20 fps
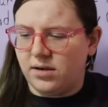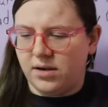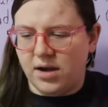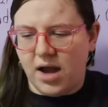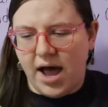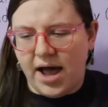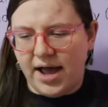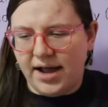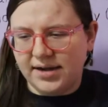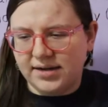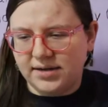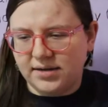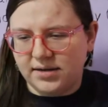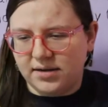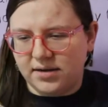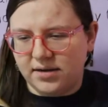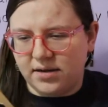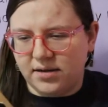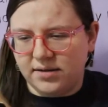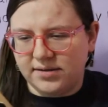not
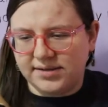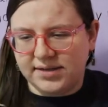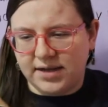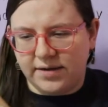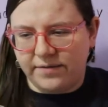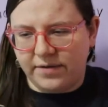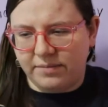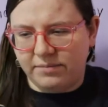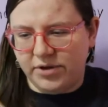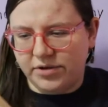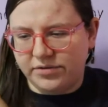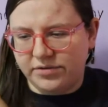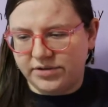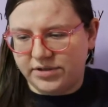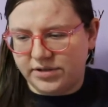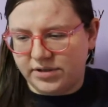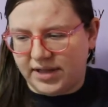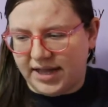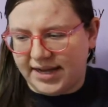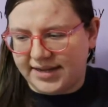stuff I'm
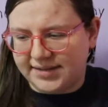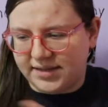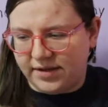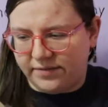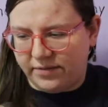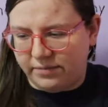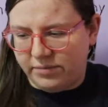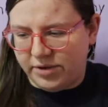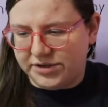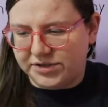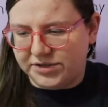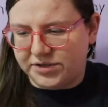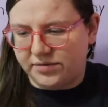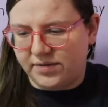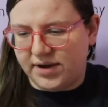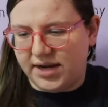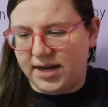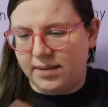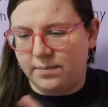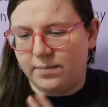used like stuff I'm used to
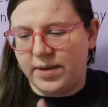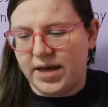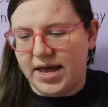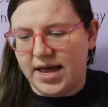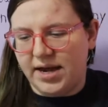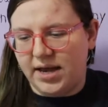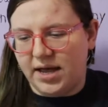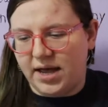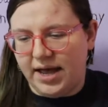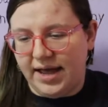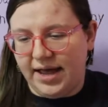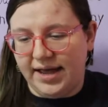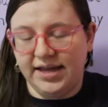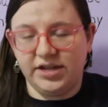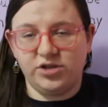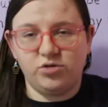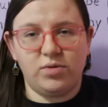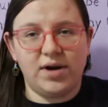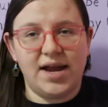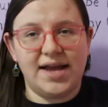reading, but uh,
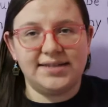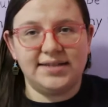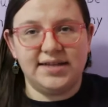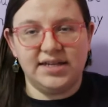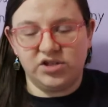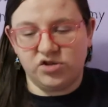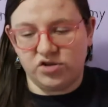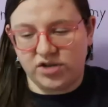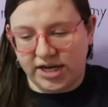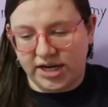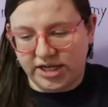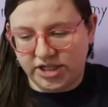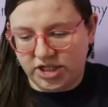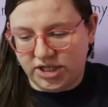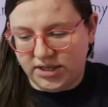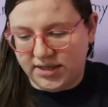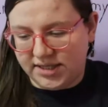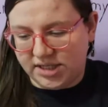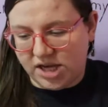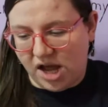each one has an
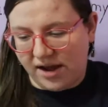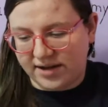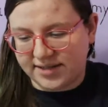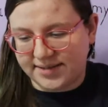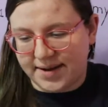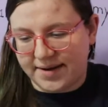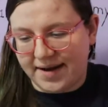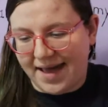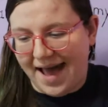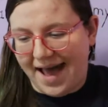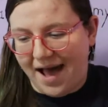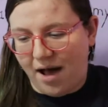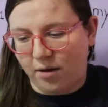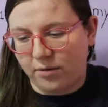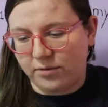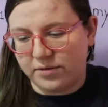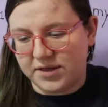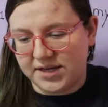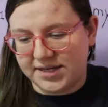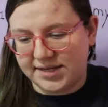introduction that talks about
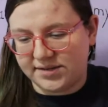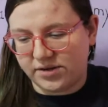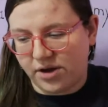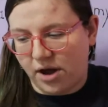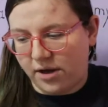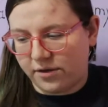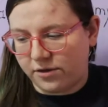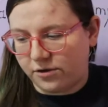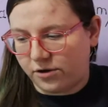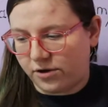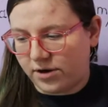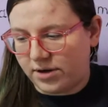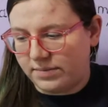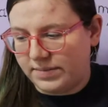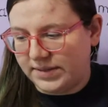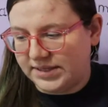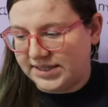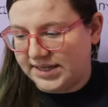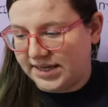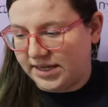how this author in
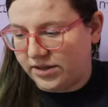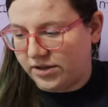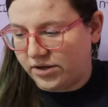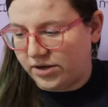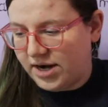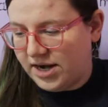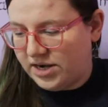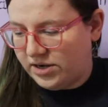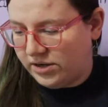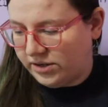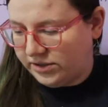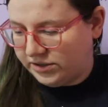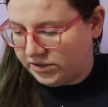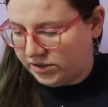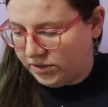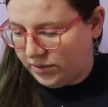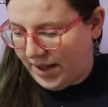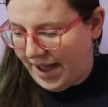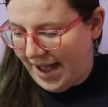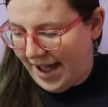particular, and
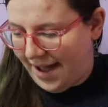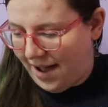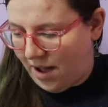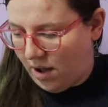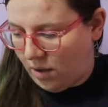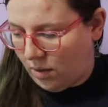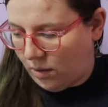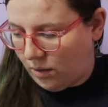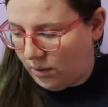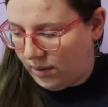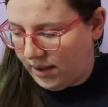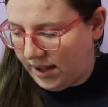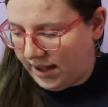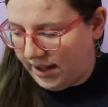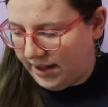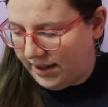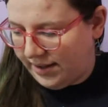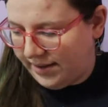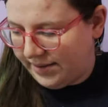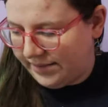also how
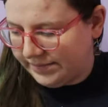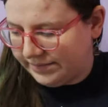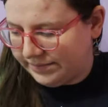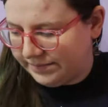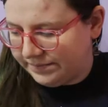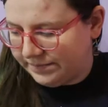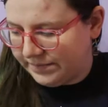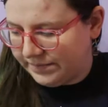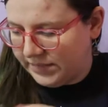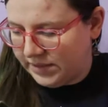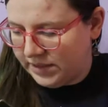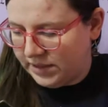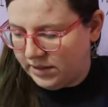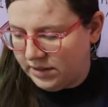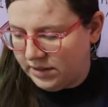um,